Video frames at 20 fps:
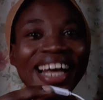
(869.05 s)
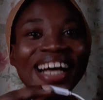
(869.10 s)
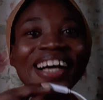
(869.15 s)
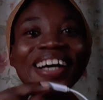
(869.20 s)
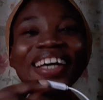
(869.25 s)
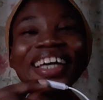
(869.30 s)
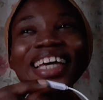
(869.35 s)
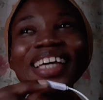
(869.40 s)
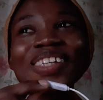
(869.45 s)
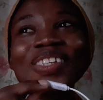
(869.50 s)

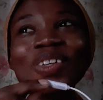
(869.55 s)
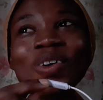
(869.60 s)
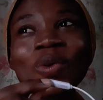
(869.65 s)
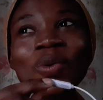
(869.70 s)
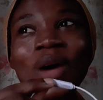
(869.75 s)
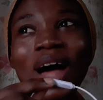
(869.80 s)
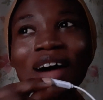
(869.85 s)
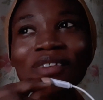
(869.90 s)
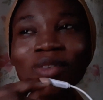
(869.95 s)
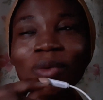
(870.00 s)
Okay, so we'll
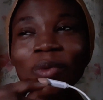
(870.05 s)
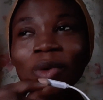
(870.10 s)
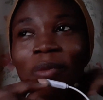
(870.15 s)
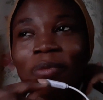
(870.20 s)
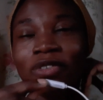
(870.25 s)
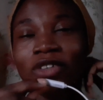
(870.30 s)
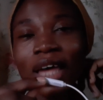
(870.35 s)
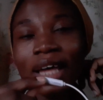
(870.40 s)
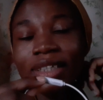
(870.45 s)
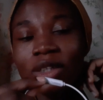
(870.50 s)
have
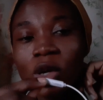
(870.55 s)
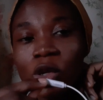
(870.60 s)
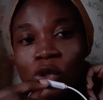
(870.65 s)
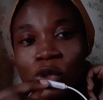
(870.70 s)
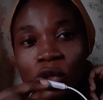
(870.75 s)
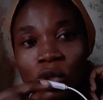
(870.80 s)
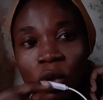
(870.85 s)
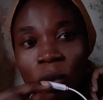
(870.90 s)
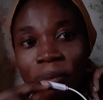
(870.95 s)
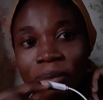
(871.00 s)
upcoming, and
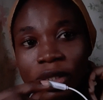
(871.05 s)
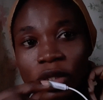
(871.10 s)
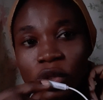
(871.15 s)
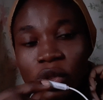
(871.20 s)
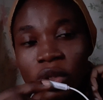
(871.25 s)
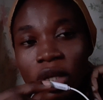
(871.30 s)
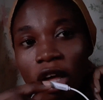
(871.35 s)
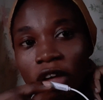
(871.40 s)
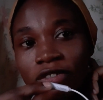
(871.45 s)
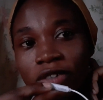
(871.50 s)
also please
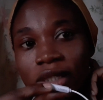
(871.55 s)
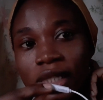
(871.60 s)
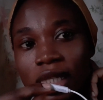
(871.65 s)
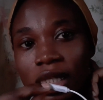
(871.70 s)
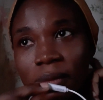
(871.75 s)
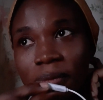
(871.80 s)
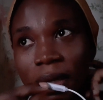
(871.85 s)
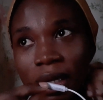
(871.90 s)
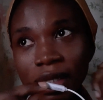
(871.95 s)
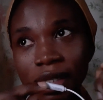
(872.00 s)
look out for this
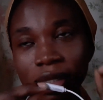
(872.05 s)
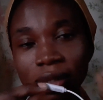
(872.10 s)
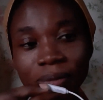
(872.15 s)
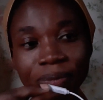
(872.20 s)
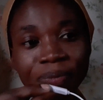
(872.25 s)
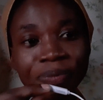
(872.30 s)
space.